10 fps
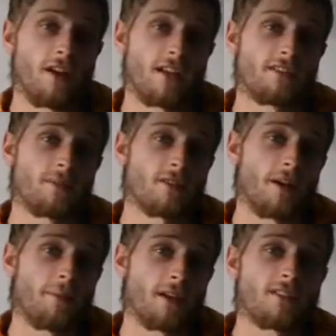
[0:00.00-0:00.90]
red
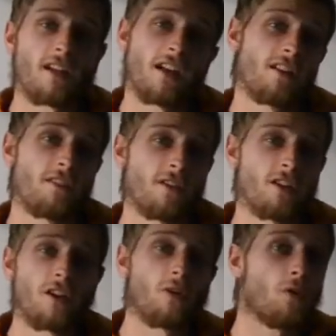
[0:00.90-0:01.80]
subscribe button under the
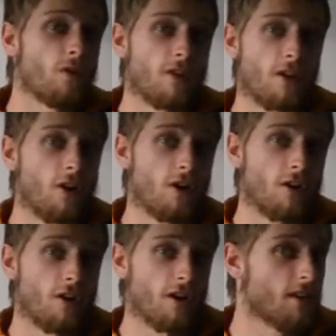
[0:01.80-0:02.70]
video or the
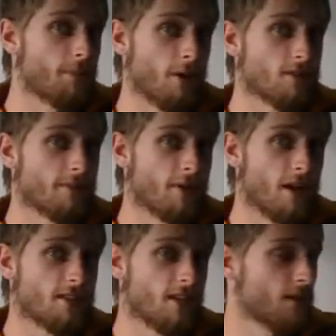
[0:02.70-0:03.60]
logo in the bottom
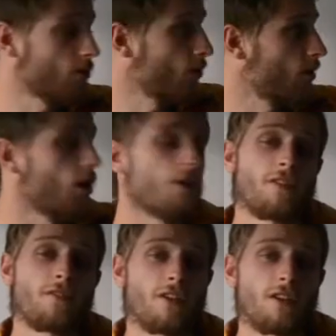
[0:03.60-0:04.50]
right hand corner of
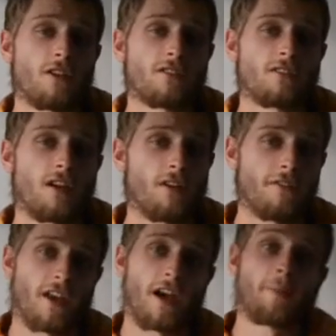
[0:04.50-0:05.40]
the video itself,
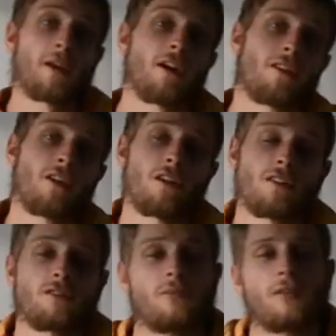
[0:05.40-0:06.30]
the Happy Healthy
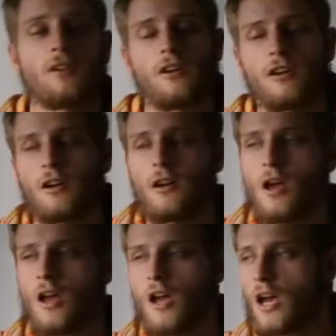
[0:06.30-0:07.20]
Honest Human logo,
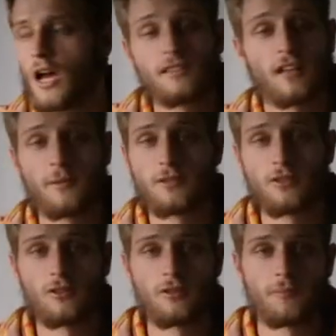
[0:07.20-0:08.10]
it's up to
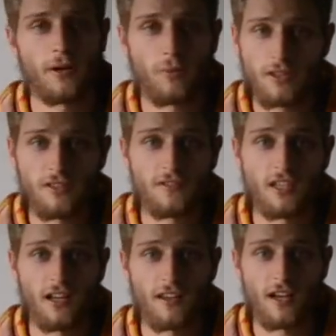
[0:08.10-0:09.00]
you. But once you've
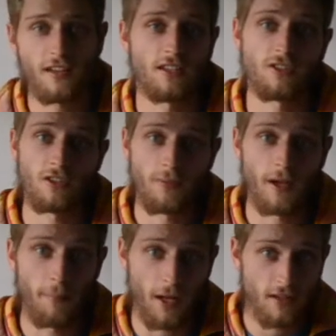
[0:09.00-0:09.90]
done that, there should be a
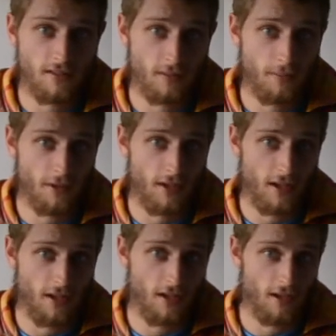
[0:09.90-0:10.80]
bell symbol that
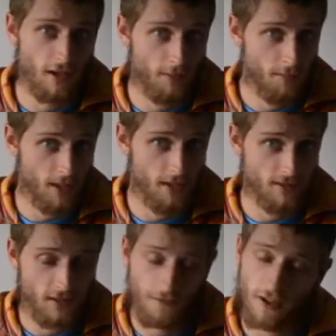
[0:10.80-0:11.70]

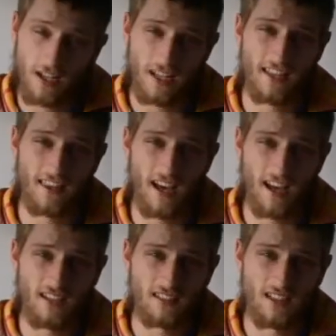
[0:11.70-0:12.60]
appears. If you click
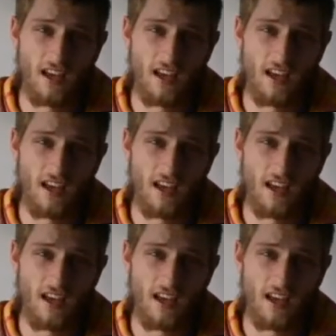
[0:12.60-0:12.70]
that,